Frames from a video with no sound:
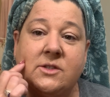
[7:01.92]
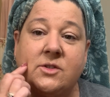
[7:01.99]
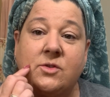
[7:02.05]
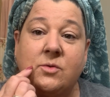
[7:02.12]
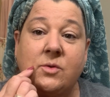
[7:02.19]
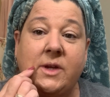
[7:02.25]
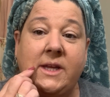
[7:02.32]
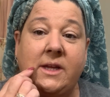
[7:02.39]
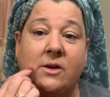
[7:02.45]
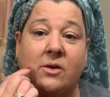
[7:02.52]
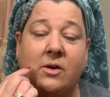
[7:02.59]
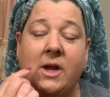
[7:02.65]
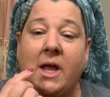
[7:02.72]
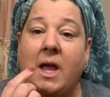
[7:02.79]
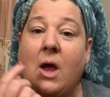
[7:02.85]
is through
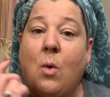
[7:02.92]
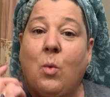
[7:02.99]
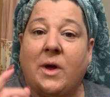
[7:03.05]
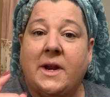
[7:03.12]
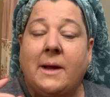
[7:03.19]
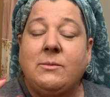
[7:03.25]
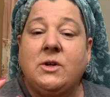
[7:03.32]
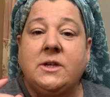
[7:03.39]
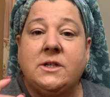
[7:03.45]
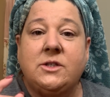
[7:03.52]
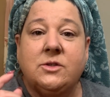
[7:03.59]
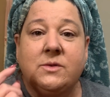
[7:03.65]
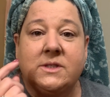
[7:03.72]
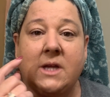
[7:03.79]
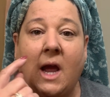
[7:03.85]
here. What I'm going to
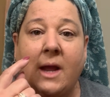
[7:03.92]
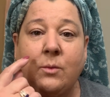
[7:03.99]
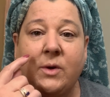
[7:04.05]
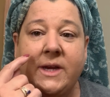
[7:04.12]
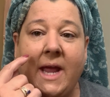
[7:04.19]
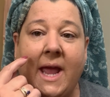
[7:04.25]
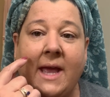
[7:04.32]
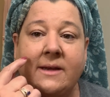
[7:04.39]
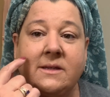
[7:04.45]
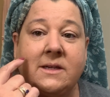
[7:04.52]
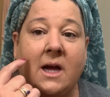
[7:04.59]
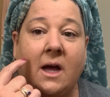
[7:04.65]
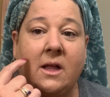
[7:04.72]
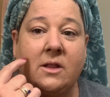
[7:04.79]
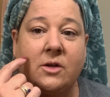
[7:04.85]
do is I want to add
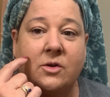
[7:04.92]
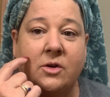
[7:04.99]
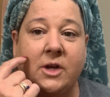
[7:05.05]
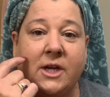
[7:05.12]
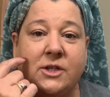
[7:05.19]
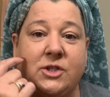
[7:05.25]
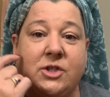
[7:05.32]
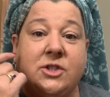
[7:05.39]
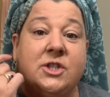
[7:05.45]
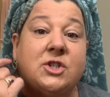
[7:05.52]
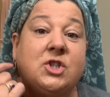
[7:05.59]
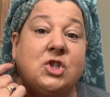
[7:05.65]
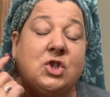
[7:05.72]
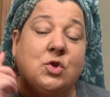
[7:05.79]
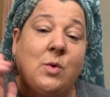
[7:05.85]
color to
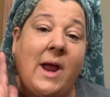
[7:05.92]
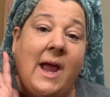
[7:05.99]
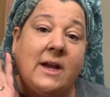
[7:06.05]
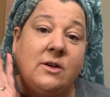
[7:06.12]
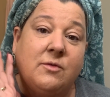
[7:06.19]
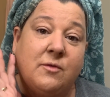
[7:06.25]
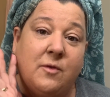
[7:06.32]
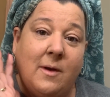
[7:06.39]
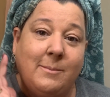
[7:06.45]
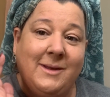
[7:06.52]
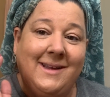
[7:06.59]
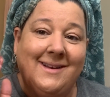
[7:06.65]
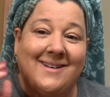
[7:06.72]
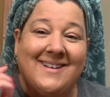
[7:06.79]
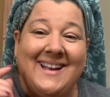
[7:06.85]
distract from
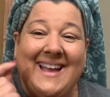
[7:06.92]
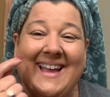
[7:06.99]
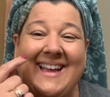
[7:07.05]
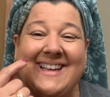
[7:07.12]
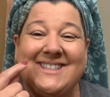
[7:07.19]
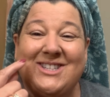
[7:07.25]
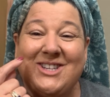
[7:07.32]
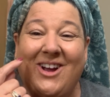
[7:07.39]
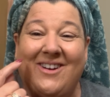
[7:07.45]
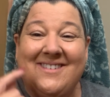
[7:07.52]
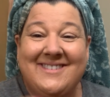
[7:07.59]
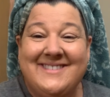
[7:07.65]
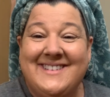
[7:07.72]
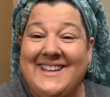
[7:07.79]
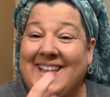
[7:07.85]
here. So
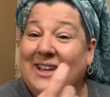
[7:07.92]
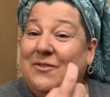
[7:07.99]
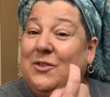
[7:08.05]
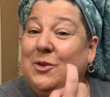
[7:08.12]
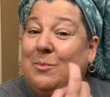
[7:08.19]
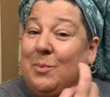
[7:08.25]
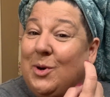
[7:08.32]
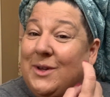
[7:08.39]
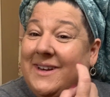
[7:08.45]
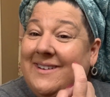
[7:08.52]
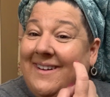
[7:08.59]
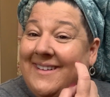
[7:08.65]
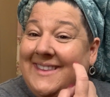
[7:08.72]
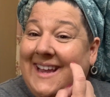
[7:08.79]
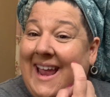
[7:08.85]
if you put it
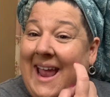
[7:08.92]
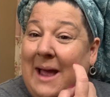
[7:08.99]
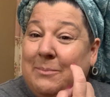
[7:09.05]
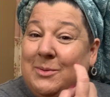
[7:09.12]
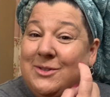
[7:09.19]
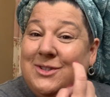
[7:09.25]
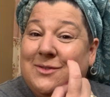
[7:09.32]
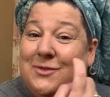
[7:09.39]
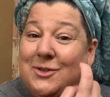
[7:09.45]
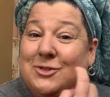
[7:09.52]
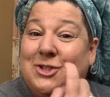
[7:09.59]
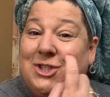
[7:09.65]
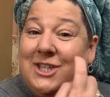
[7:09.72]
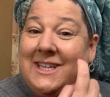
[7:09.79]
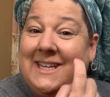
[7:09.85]
on the apples of your
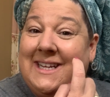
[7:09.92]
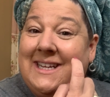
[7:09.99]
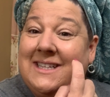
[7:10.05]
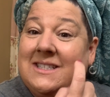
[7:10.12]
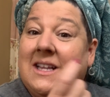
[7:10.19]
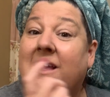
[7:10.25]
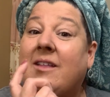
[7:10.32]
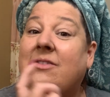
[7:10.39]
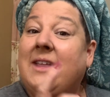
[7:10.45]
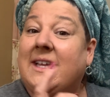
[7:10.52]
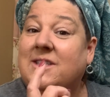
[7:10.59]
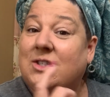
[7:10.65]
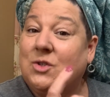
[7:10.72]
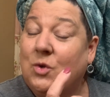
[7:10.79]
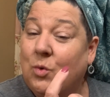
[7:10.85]
cheeks,
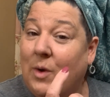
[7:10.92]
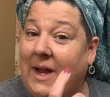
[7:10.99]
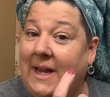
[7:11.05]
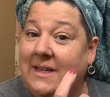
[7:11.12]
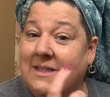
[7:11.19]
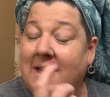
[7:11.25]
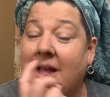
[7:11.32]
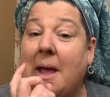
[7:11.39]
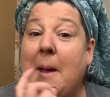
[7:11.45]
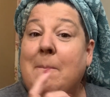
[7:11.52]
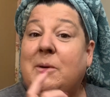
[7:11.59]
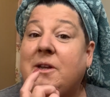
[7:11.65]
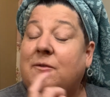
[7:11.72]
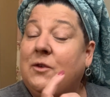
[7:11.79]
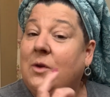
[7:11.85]
that's great.
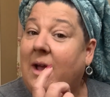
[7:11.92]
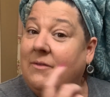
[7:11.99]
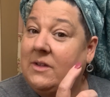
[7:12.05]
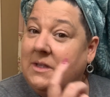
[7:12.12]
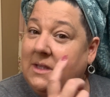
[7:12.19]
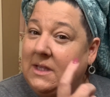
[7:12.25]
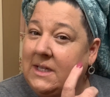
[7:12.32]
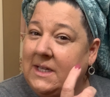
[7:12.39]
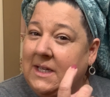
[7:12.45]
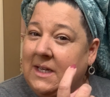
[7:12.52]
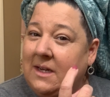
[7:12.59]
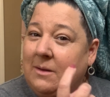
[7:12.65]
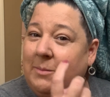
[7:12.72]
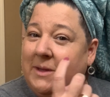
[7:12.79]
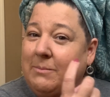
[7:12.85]
But if you have a
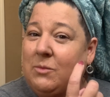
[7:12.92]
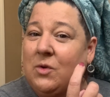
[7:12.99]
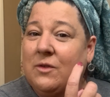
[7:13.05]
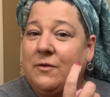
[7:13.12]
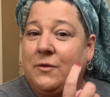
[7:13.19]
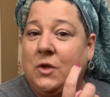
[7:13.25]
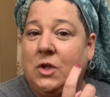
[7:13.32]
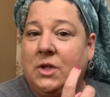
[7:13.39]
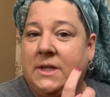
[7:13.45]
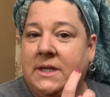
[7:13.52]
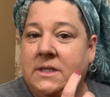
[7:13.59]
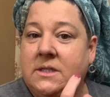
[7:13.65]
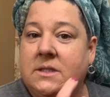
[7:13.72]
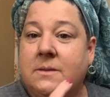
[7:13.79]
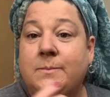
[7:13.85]
little bit more
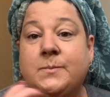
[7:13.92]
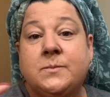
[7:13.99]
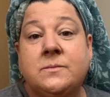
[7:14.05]
fullness,